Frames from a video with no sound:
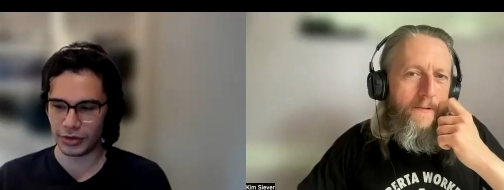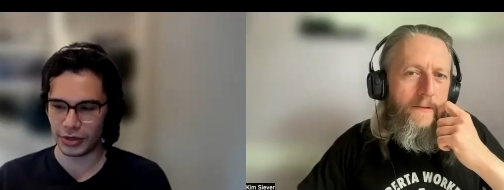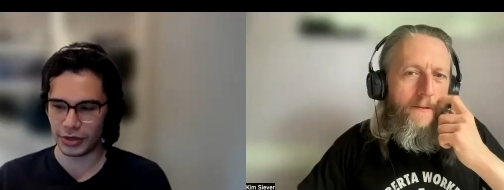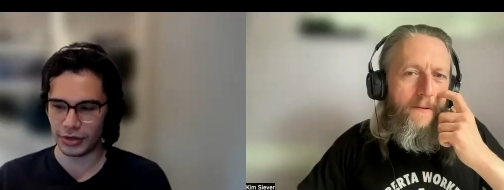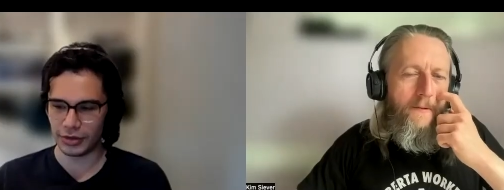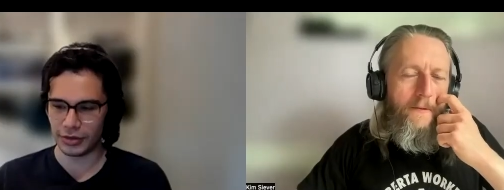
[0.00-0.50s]
Speaker 1: it
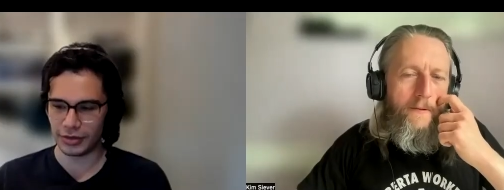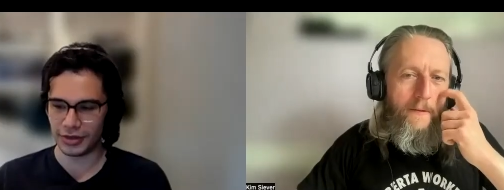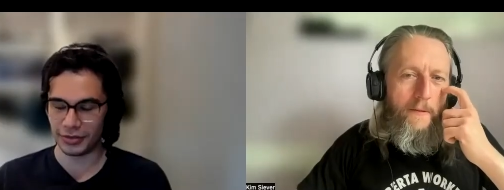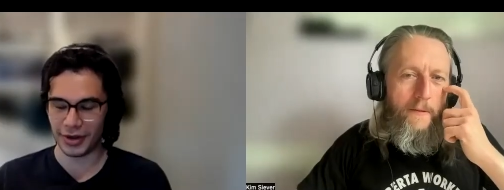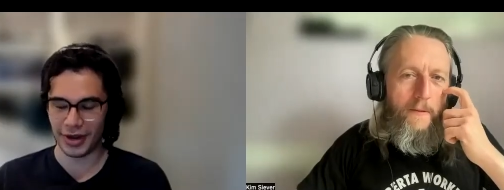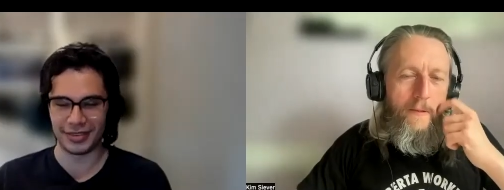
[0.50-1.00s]
called? St.
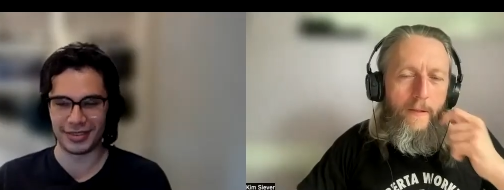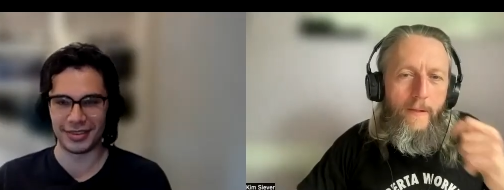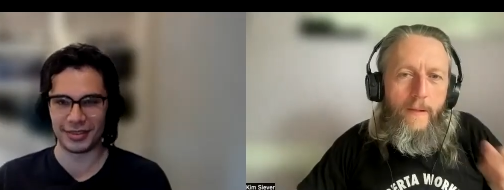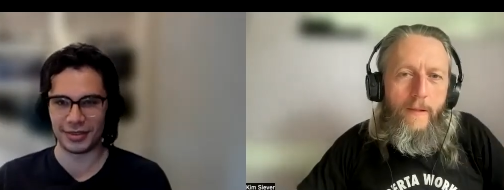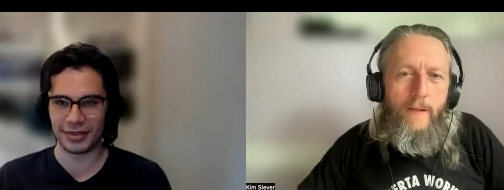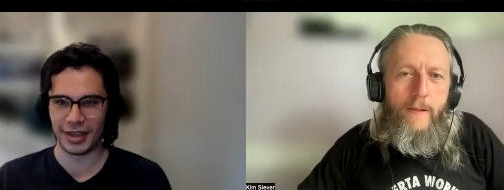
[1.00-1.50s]

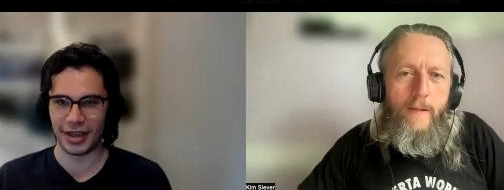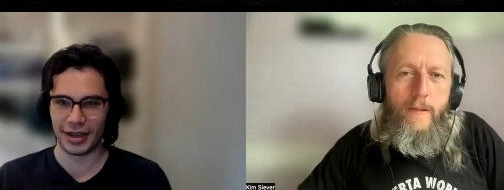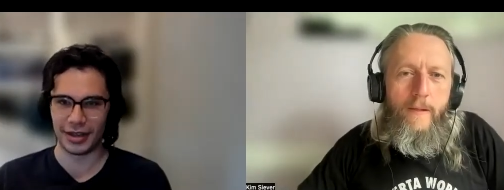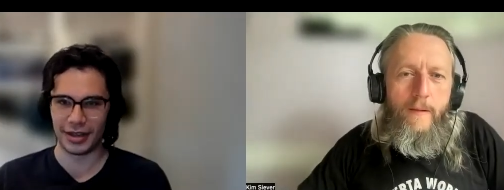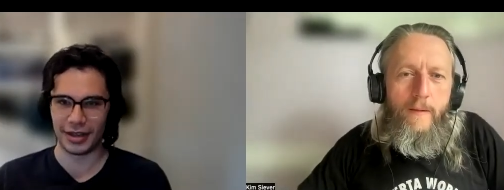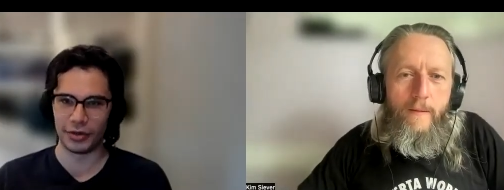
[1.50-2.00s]
Francis. Yeah,
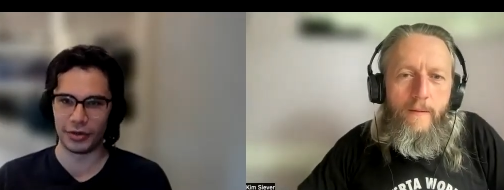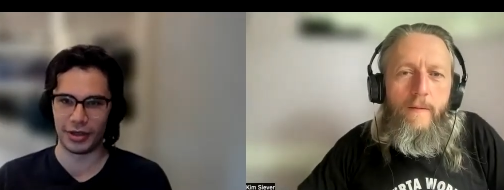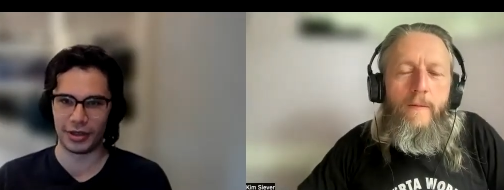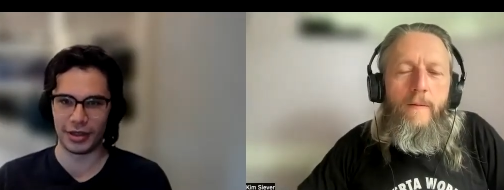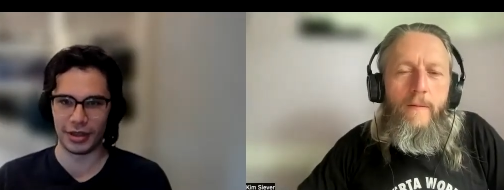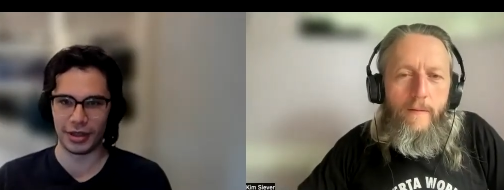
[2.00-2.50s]
I went through
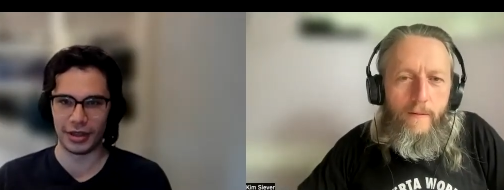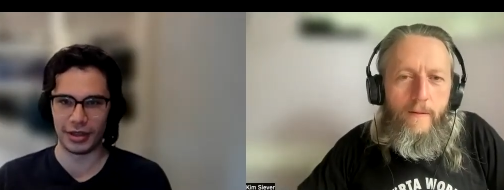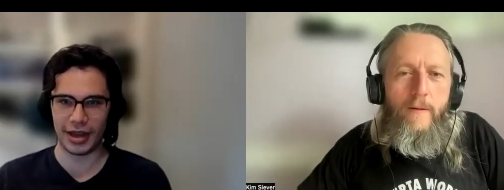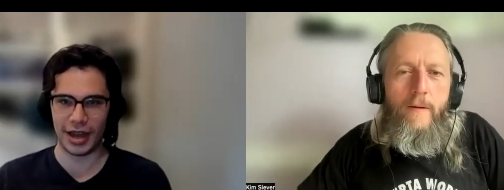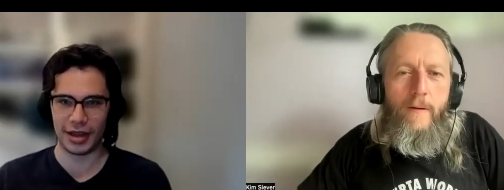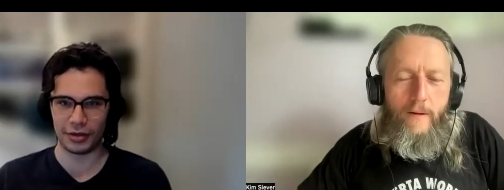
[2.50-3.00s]
like the, the
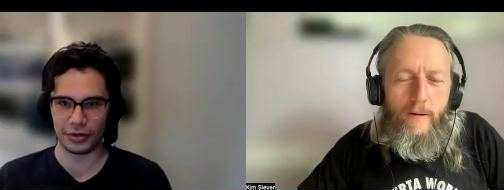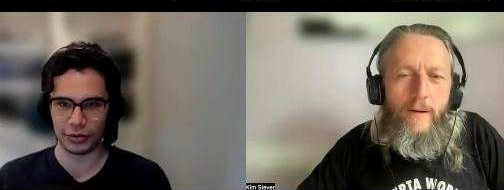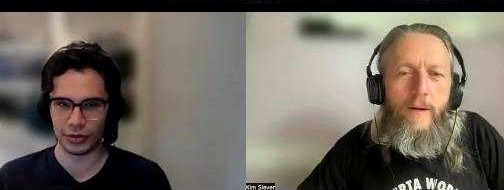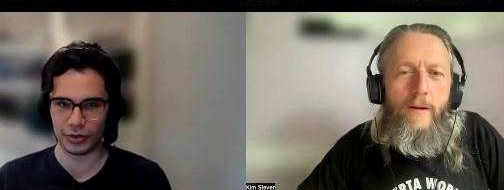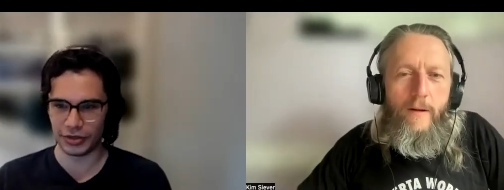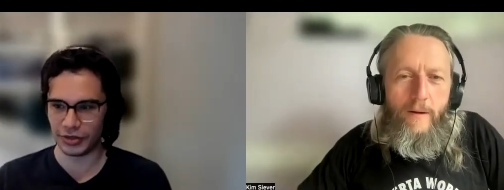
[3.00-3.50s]
Catholic
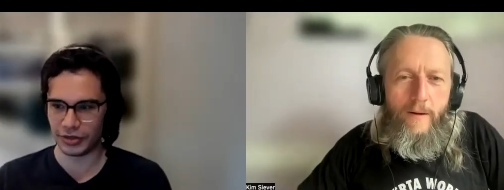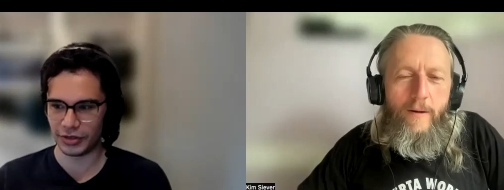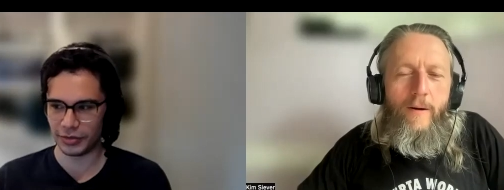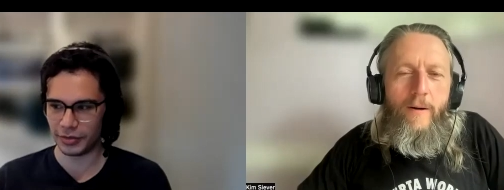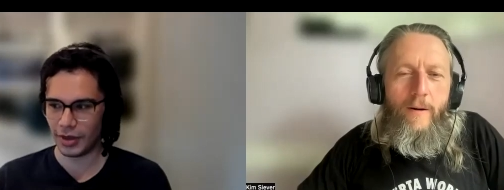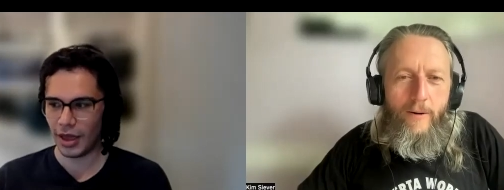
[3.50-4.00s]
school system.